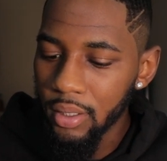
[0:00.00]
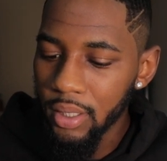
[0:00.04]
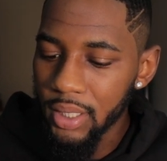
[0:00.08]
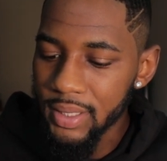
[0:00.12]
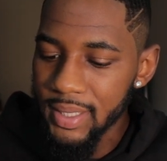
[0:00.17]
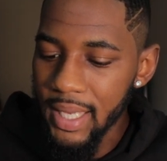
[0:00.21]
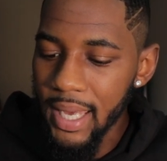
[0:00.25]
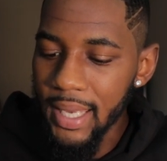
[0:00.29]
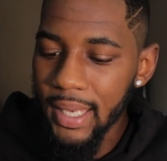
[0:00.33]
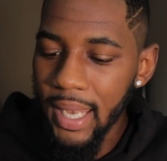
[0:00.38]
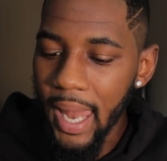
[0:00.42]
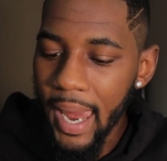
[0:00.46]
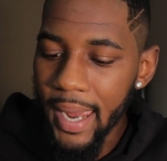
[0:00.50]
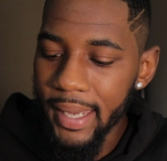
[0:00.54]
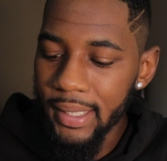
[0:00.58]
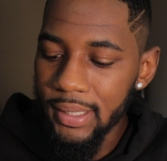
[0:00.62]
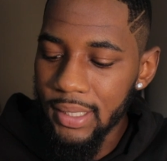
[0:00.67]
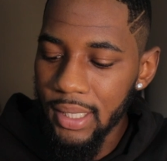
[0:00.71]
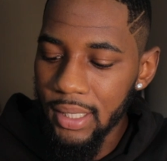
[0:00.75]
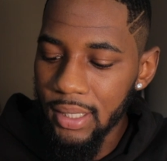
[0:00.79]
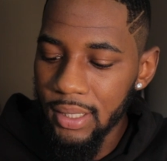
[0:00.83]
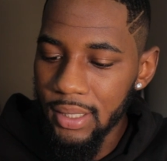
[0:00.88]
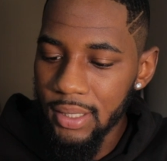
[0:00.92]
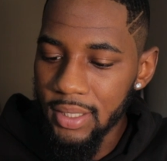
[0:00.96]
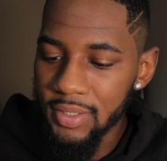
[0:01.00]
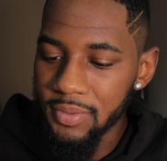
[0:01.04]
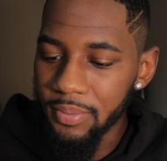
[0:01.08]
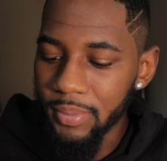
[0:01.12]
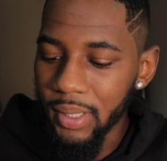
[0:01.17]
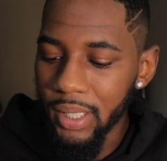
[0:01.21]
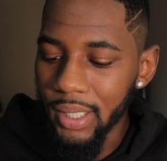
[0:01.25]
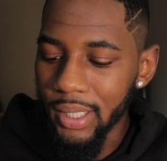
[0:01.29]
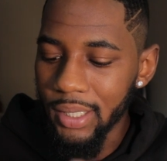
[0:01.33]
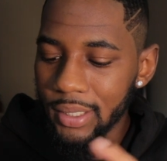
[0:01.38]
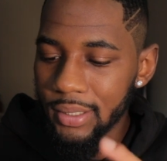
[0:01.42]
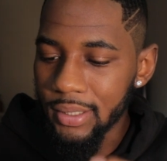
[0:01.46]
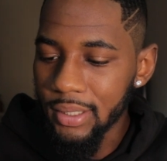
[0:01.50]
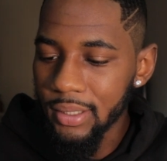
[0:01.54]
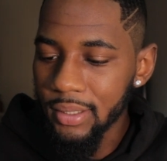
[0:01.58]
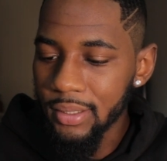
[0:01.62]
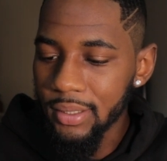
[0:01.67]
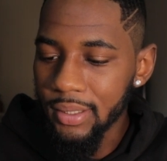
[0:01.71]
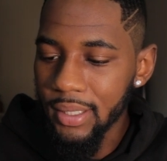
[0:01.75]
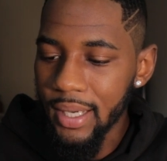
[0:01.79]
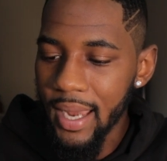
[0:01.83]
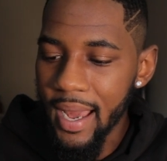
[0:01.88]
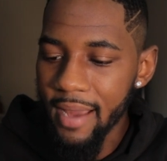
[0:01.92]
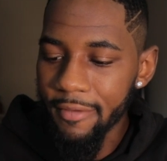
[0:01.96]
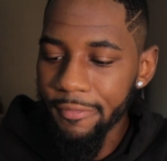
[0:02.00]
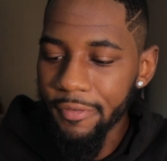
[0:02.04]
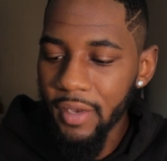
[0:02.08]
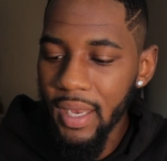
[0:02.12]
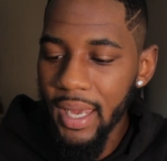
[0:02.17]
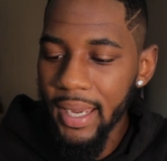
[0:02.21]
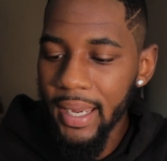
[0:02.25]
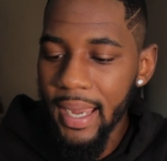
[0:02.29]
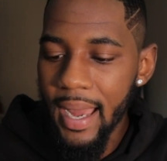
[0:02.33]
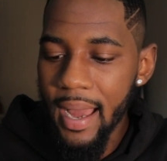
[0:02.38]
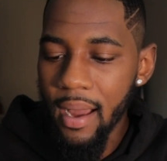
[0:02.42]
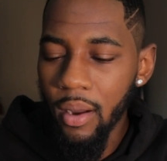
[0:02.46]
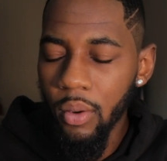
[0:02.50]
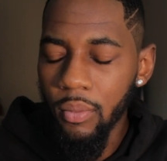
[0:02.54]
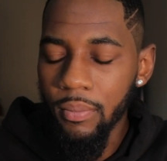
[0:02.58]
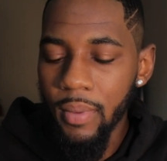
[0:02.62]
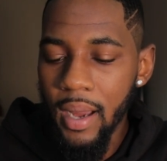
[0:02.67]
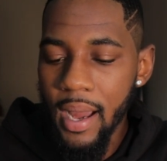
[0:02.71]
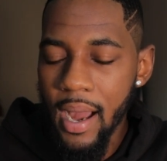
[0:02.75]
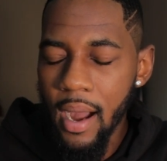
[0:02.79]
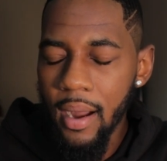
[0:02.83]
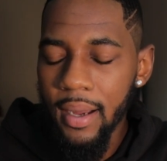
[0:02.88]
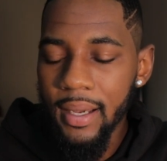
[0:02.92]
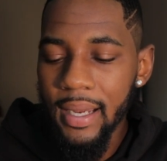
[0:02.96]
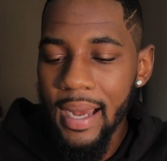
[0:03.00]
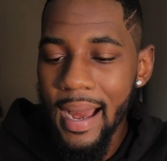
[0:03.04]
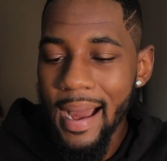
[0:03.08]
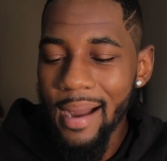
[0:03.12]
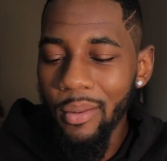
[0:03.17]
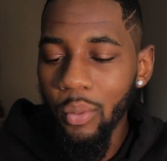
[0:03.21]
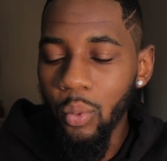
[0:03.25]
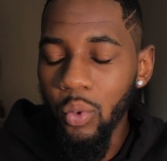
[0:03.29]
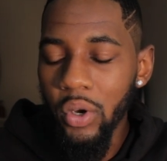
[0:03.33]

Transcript: Because I like these, but I feel like I